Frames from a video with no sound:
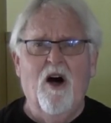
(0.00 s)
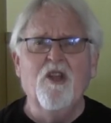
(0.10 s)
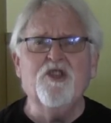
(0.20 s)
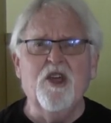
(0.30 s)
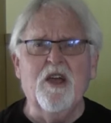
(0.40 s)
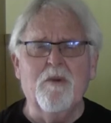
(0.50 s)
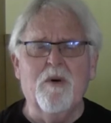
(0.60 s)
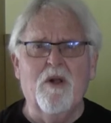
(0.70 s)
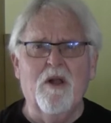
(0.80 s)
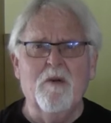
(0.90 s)

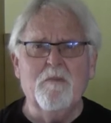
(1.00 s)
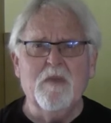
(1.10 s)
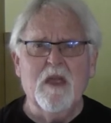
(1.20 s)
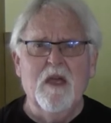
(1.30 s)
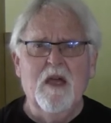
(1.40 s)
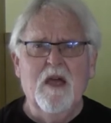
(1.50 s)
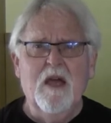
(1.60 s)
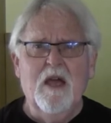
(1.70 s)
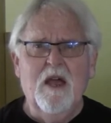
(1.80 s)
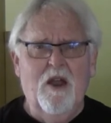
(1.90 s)
Unthinkable.
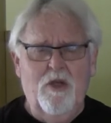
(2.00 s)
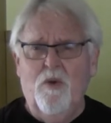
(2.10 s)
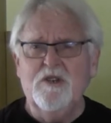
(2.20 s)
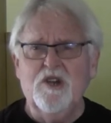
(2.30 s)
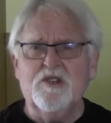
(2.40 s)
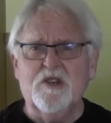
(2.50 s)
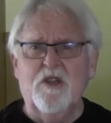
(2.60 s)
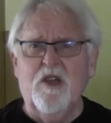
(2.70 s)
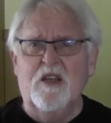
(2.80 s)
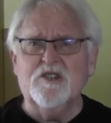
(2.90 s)
In other words, as,
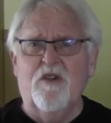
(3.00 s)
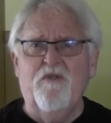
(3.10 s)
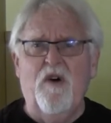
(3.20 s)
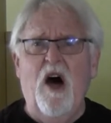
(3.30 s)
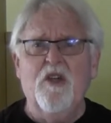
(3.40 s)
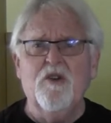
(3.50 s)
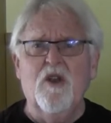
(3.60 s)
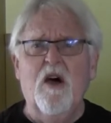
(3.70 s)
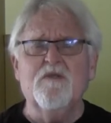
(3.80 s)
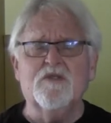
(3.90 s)
as the Father
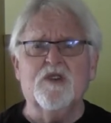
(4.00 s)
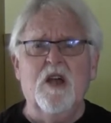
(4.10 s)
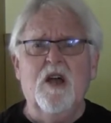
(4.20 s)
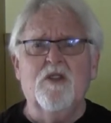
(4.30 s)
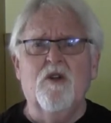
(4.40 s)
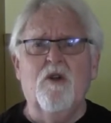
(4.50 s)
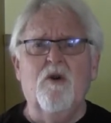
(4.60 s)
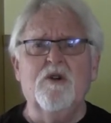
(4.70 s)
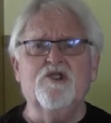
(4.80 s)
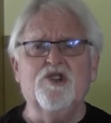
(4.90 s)
loves the
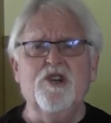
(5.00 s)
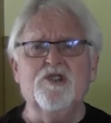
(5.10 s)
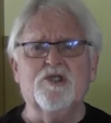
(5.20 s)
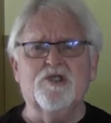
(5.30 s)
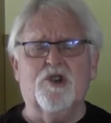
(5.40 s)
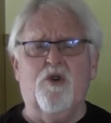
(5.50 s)
Lord Jesus